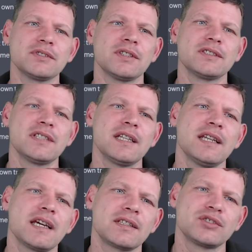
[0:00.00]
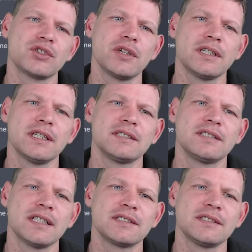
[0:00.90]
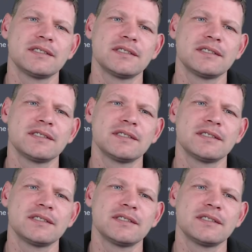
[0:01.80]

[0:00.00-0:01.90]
So it said like, sure, here takes